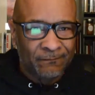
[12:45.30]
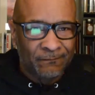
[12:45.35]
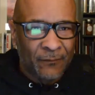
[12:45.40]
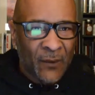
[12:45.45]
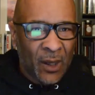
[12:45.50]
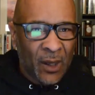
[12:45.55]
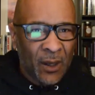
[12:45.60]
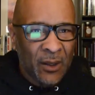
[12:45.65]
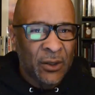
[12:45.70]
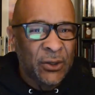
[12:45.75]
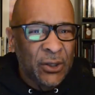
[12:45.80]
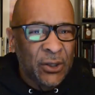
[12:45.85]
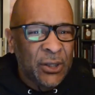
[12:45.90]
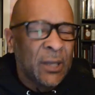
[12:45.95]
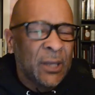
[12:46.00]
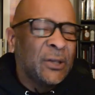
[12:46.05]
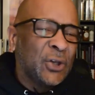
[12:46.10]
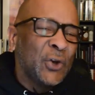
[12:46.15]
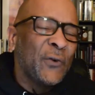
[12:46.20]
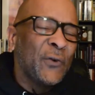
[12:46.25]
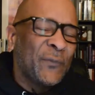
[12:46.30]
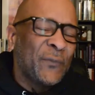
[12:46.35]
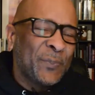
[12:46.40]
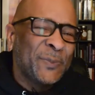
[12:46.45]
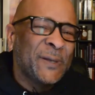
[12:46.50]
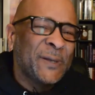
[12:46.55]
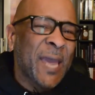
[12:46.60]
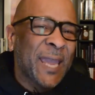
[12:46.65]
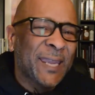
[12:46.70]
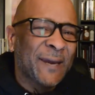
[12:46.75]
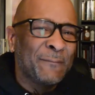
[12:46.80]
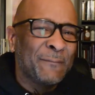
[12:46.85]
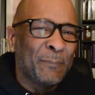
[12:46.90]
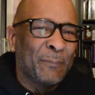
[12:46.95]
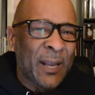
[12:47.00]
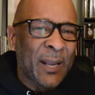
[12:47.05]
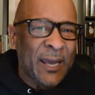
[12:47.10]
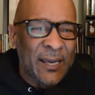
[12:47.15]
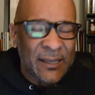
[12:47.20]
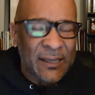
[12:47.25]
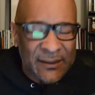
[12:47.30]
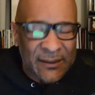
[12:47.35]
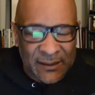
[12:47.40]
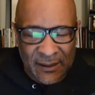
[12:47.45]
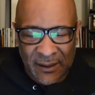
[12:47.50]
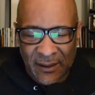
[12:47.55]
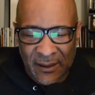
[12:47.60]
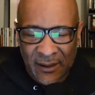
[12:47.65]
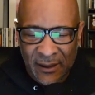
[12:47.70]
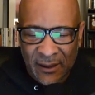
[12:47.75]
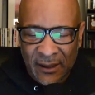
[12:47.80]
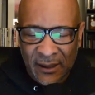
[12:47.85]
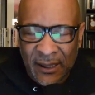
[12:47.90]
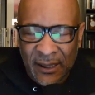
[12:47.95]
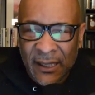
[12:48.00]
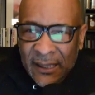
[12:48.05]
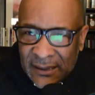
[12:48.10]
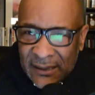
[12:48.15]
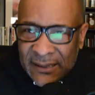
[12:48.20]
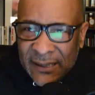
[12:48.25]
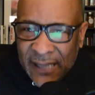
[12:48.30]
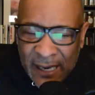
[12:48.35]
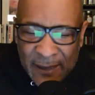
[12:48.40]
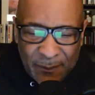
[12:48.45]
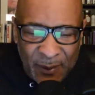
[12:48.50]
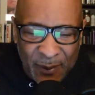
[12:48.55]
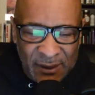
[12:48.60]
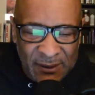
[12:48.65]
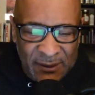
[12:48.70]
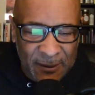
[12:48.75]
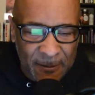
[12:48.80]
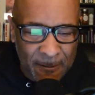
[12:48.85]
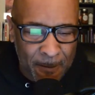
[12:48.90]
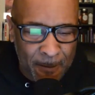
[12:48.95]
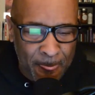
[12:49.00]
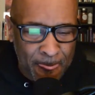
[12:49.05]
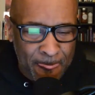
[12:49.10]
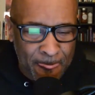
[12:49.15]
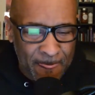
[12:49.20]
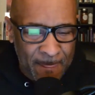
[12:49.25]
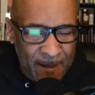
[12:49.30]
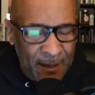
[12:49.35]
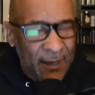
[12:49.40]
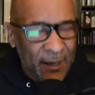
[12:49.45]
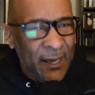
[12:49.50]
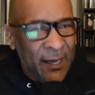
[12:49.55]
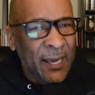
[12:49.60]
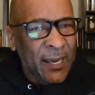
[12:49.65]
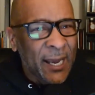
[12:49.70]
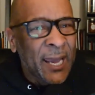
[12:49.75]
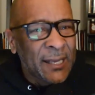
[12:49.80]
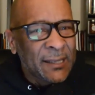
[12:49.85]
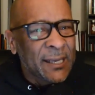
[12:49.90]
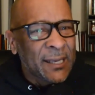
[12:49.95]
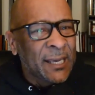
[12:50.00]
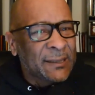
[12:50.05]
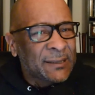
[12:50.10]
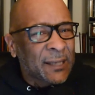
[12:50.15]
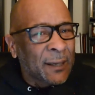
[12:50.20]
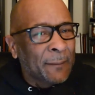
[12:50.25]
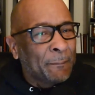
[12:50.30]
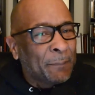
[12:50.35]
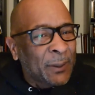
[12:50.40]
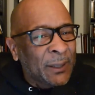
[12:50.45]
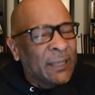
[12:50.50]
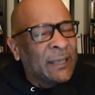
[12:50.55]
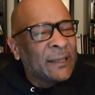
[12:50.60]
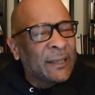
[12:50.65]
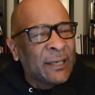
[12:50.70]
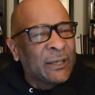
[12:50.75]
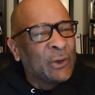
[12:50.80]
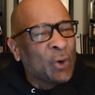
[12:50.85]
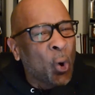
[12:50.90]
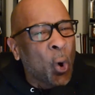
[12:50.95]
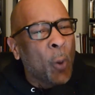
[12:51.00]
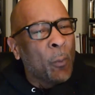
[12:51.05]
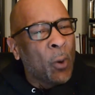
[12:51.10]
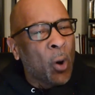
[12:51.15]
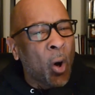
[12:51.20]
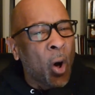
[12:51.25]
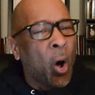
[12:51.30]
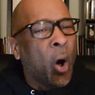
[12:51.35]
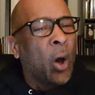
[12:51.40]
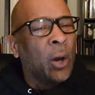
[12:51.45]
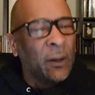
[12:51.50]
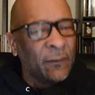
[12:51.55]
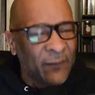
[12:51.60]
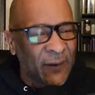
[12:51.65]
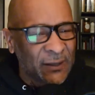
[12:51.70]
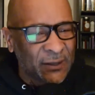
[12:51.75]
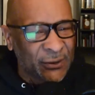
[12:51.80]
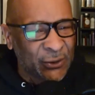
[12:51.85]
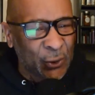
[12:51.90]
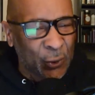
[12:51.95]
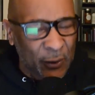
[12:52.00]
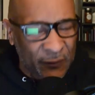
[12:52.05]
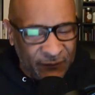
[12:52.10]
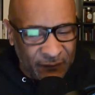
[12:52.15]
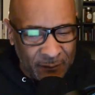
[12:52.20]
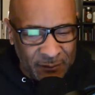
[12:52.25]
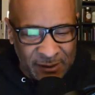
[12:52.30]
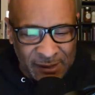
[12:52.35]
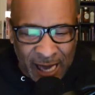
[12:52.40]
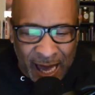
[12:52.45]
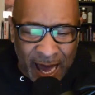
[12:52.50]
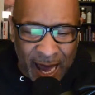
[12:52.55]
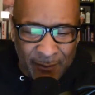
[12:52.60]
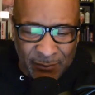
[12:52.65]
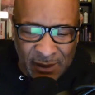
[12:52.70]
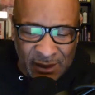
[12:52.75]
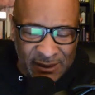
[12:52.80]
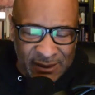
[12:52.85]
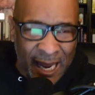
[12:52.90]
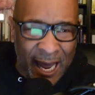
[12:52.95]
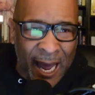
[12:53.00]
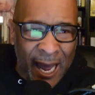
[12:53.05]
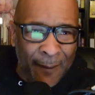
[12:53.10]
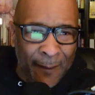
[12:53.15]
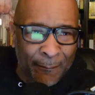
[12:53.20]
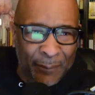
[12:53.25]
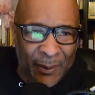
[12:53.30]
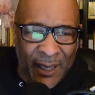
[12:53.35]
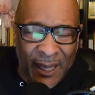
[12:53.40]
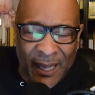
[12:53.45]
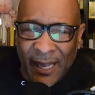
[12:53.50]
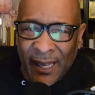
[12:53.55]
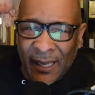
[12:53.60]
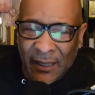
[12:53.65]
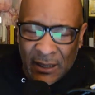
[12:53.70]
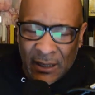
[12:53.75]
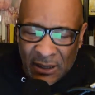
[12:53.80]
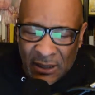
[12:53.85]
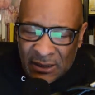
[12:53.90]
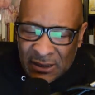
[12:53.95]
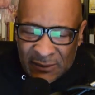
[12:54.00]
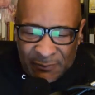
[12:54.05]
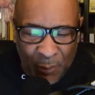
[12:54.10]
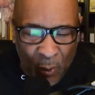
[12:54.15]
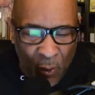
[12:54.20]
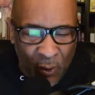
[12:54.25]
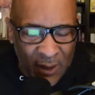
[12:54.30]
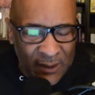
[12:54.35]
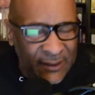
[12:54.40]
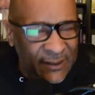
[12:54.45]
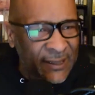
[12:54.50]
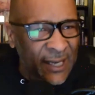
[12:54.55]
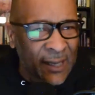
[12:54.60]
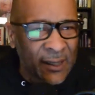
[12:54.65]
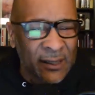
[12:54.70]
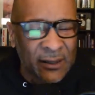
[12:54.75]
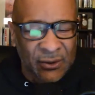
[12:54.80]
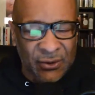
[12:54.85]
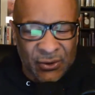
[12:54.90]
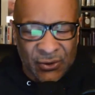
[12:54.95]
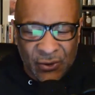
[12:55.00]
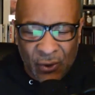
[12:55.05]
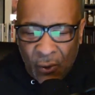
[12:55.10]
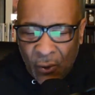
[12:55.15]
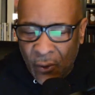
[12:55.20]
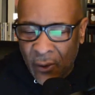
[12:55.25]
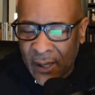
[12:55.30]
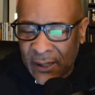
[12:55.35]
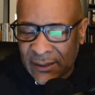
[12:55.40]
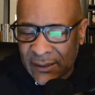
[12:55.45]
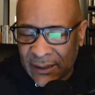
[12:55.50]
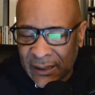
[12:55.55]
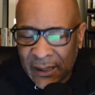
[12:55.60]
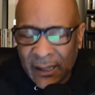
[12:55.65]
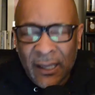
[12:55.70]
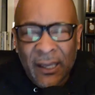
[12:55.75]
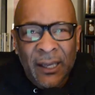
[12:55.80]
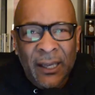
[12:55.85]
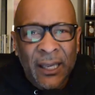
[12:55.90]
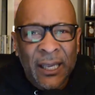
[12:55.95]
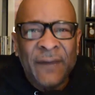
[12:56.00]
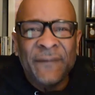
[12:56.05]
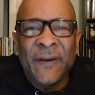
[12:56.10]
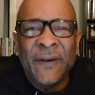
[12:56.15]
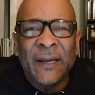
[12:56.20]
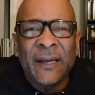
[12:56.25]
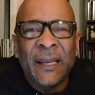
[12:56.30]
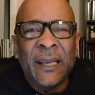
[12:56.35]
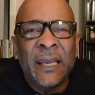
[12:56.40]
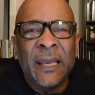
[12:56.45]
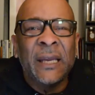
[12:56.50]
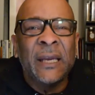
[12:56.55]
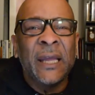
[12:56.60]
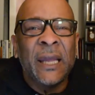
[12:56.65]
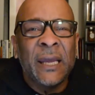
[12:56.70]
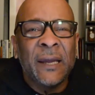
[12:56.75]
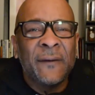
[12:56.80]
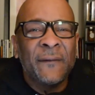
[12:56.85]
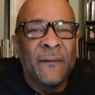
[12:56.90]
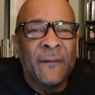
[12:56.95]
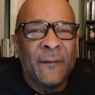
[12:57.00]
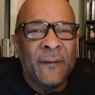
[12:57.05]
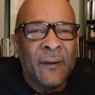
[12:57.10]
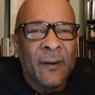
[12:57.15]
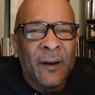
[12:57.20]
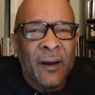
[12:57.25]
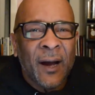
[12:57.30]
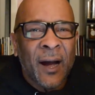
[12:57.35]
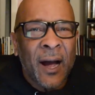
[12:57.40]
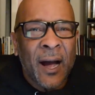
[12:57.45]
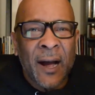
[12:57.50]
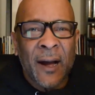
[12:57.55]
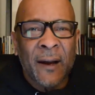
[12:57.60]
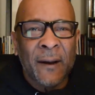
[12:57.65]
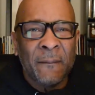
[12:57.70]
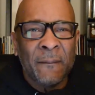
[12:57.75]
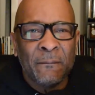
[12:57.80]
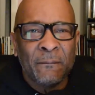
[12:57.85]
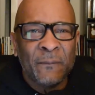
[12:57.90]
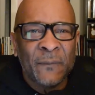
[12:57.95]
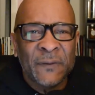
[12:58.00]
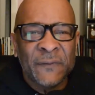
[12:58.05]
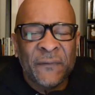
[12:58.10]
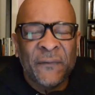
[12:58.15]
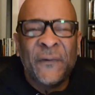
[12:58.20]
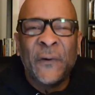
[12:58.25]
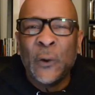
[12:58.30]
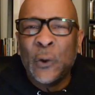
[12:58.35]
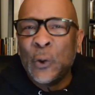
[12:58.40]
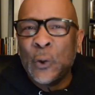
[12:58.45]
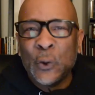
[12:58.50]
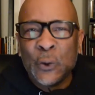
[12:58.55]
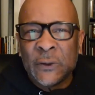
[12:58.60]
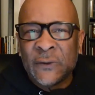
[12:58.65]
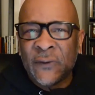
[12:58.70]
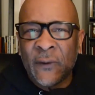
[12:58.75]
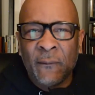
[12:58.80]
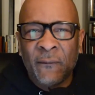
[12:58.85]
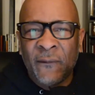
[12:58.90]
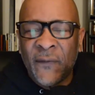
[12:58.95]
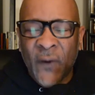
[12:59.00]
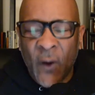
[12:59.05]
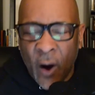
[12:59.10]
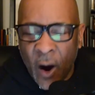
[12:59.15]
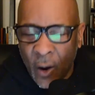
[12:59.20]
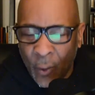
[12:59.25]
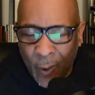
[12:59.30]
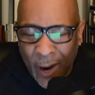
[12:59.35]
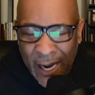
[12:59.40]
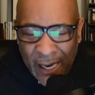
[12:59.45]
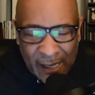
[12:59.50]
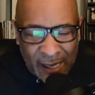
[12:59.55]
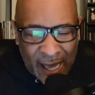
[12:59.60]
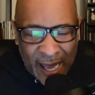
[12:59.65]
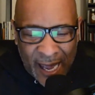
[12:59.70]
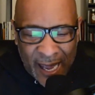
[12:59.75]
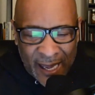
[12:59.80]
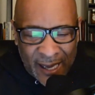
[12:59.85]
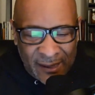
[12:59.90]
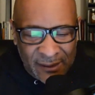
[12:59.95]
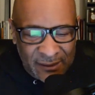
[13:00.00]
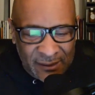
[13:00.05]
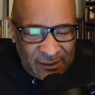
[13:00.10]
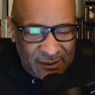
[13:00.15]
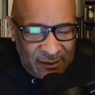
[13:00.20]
then you've taken place in escapism. It's completely normal. All of us do it from time to time, playing sports, telling stories, and even eating foods from faraway lands